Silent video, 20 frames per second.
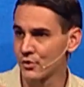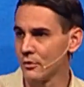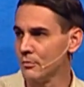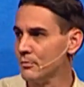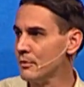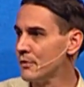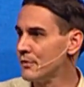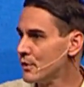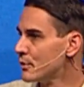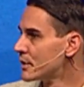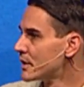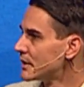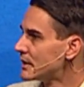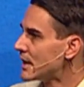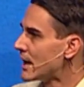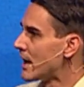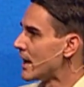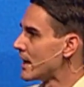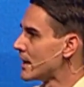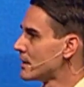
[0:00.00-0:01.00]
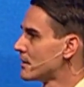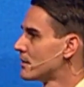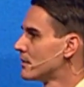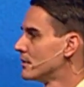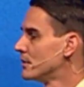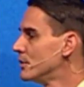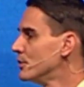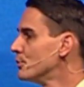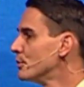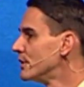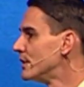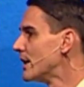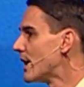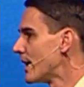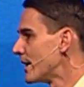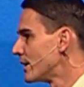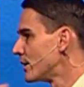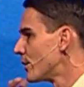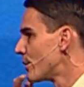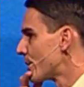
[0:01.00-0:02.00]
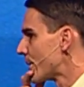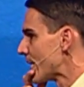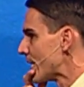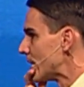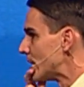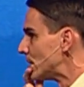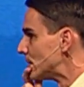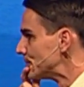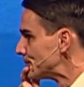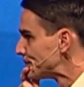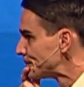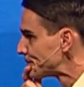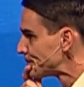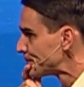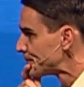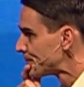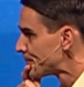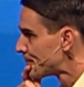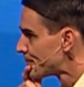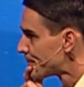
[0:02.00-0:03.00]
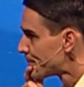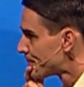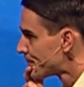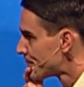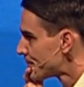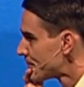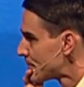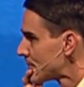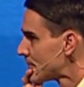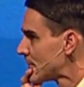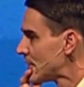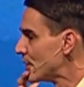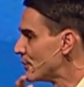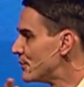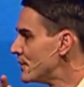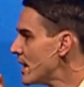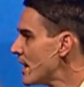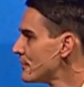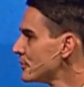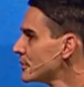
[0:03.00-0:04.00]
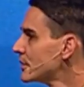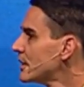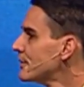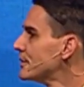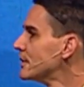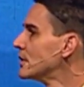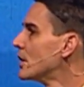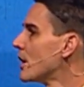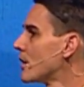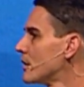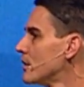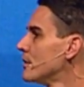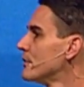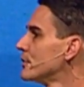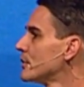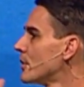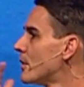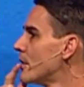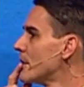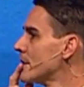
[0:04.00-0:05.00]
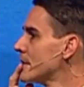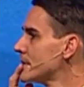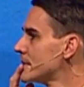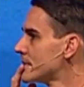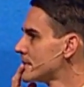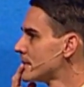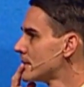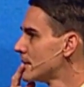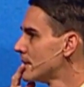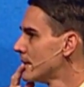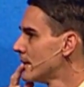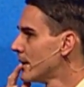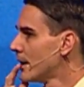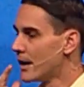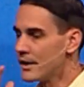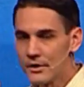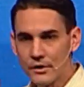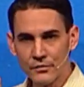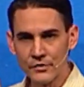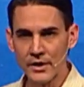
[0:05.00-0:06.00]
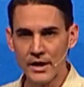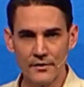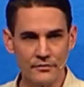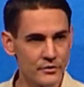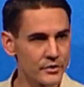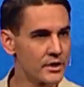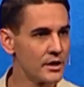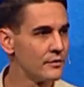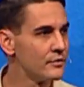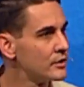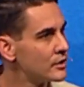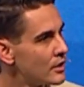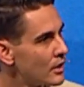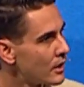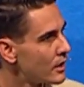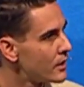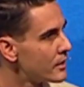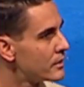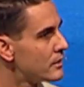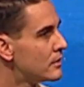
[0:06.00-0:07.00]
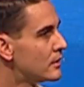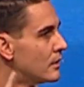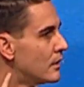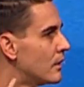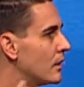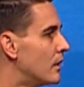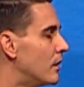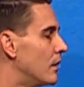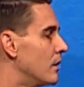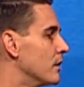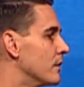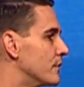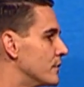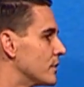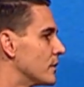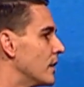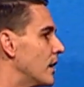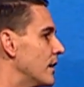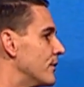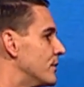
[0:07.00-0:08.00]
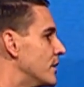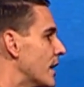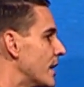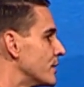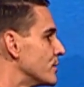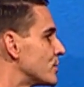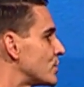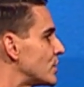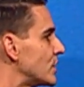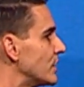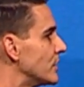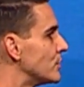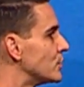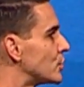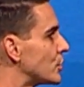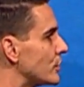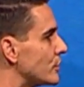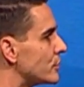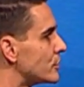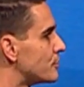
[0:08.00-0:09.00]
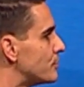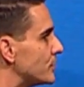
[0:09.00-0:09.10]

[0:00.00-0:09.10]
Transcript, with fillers: room, if you were to die, you would die and go to hell. You've never given God all of your heart, and you've never given God all of your life. Yeah, you're sitting in church,